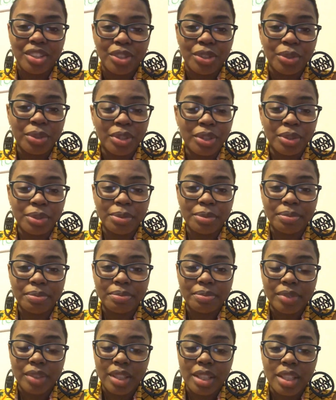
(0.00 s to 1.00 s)
do you.
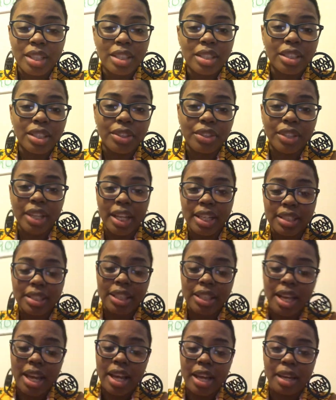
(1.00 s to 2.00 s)
Till next
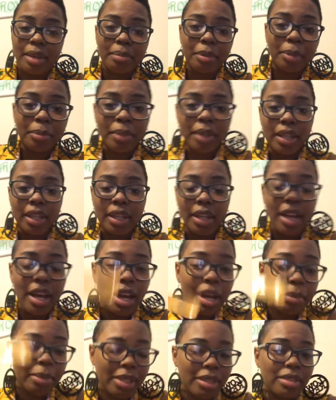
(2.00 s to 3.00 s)
time, meet me in the
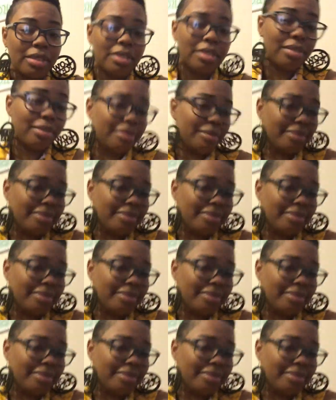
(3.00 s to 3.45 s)
comments.